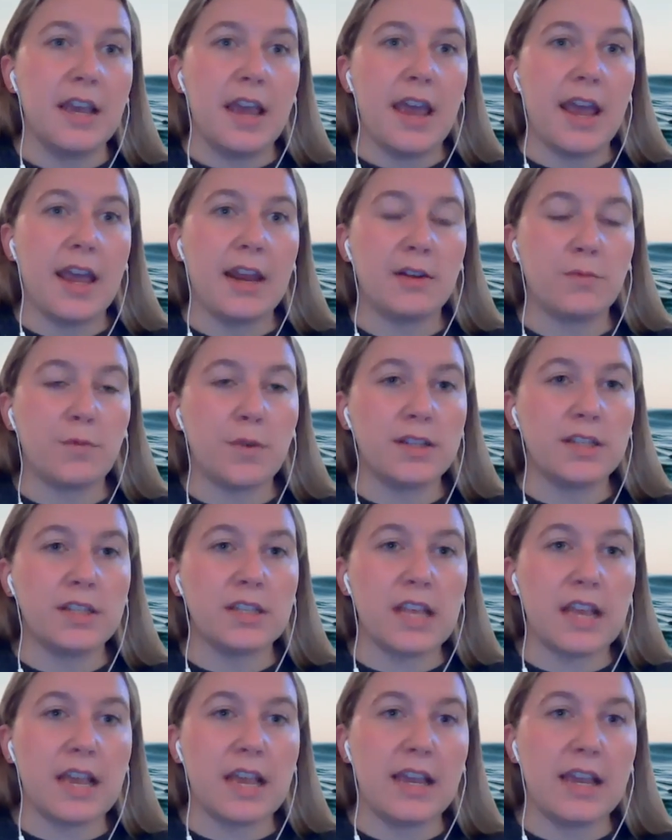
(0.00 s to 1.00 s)
And
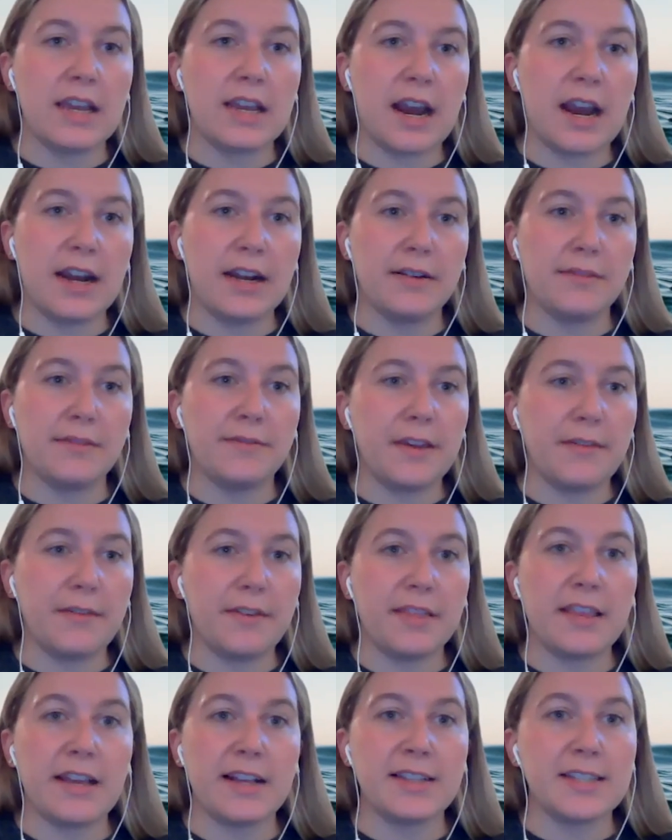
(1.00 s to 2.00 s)
once they kind of give
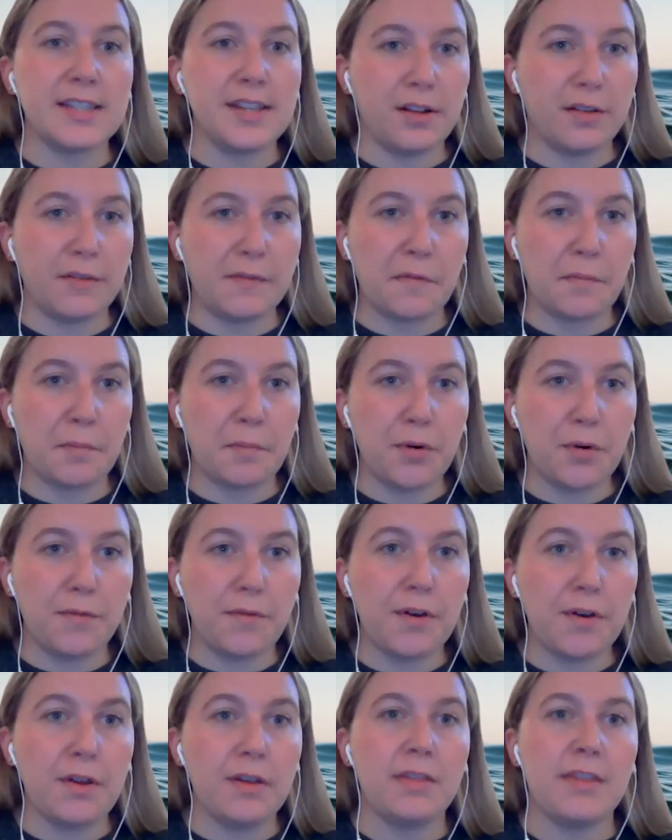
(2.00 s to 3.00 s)
it that seal of
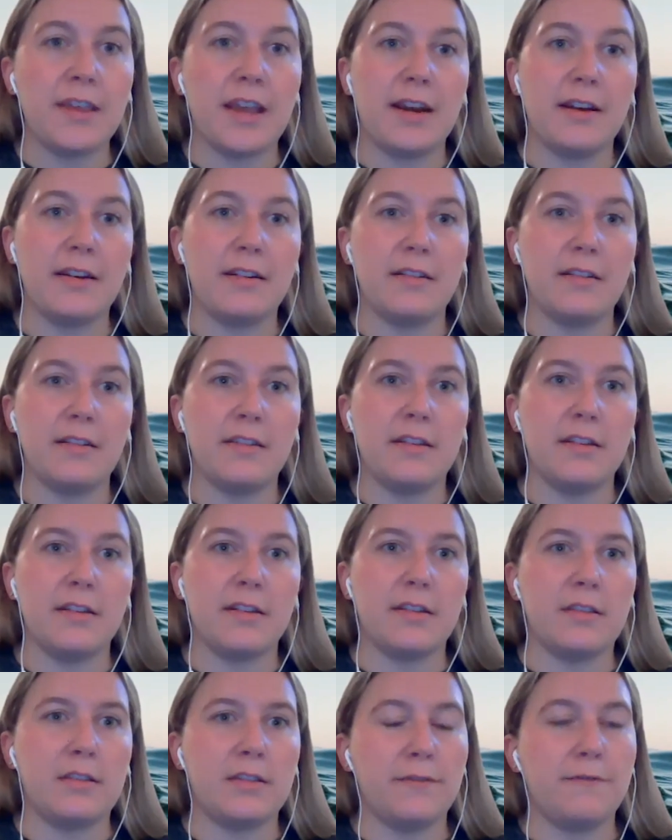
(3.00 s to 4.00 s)
approval, then
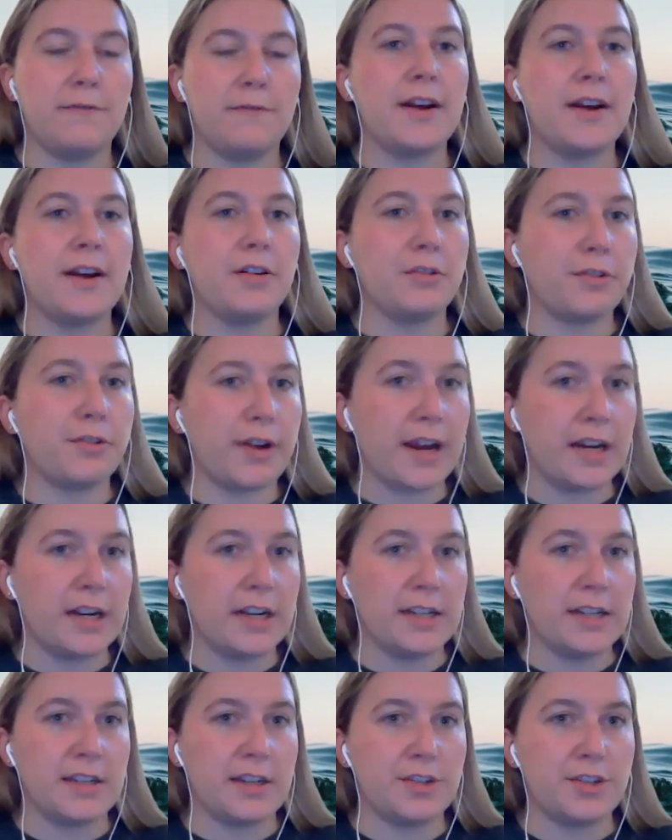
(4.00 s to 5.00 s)
the final grant
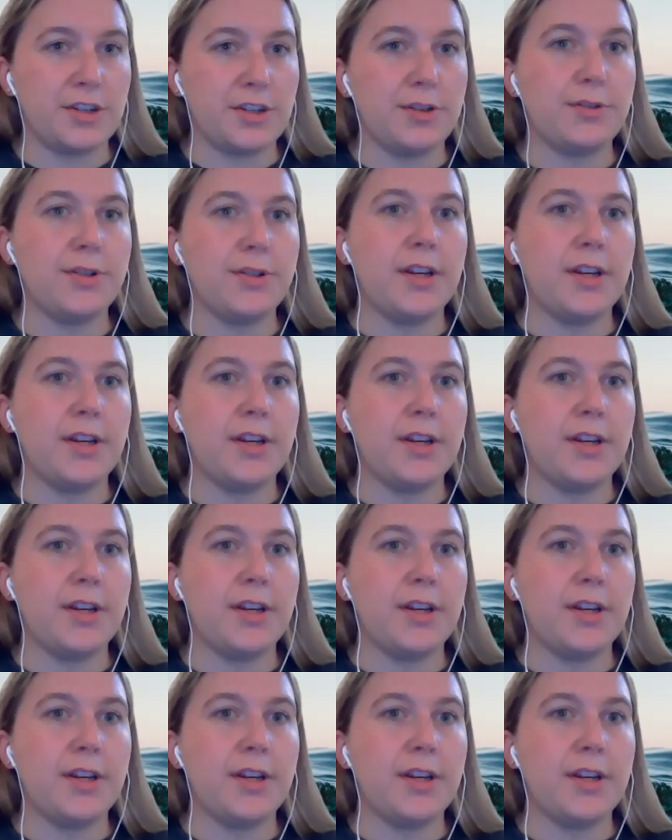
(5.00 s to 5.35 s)
is issued.